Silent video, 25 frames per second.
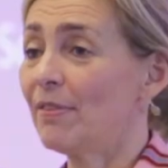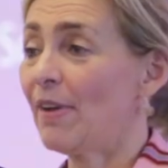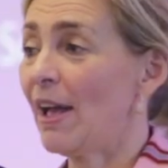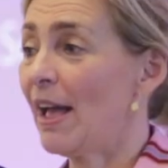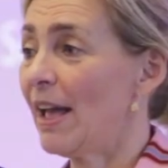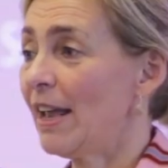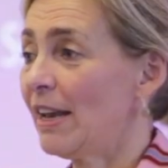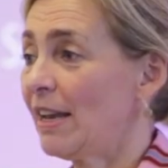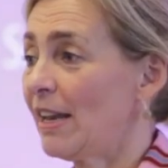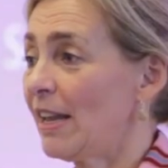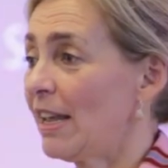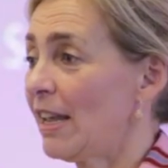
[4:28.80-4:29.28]
The
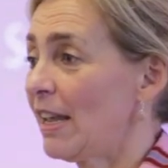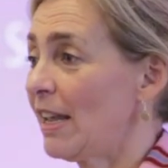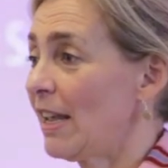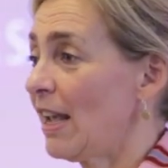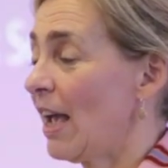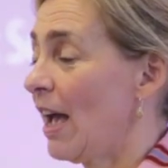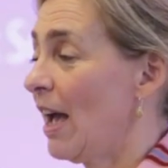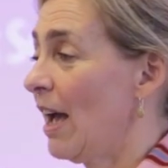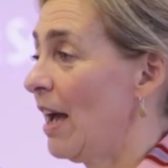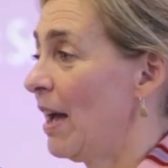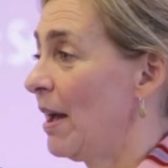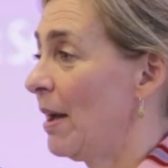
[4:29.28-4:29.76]
Medical Women's
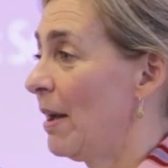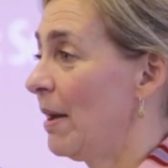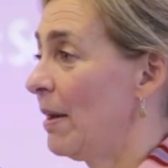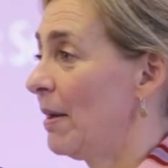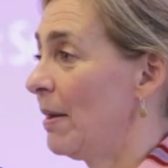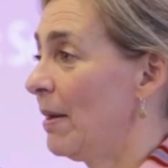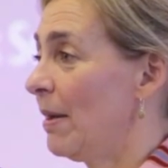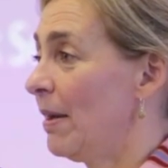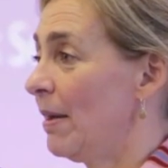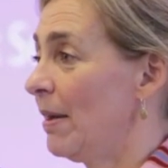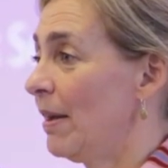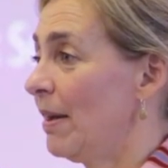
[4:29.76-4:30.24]
Federation
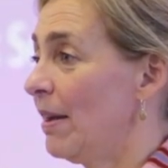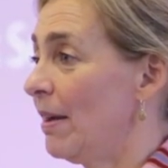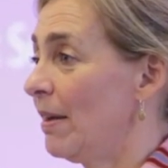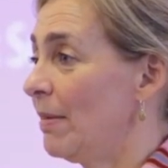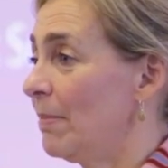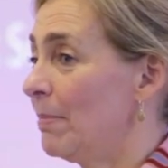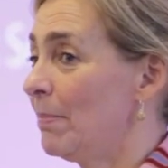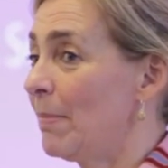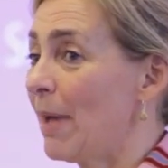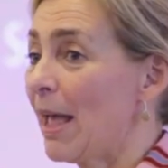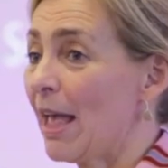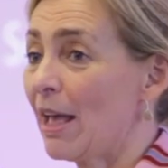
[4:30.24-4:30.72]
and the BMA
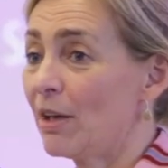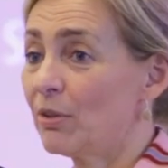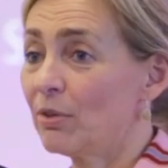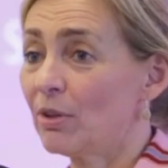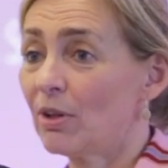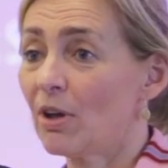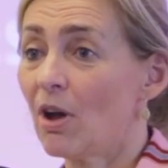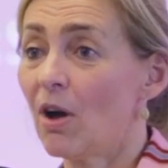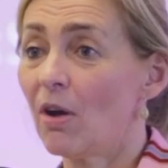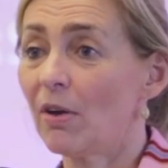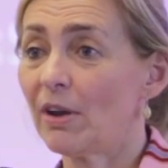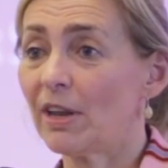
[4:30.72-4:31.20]
have been around
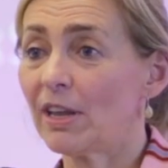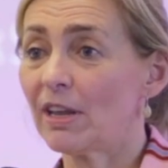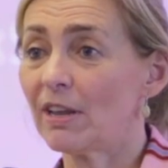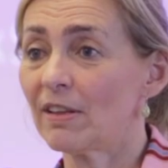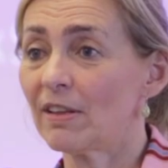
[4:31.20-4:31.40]
for a long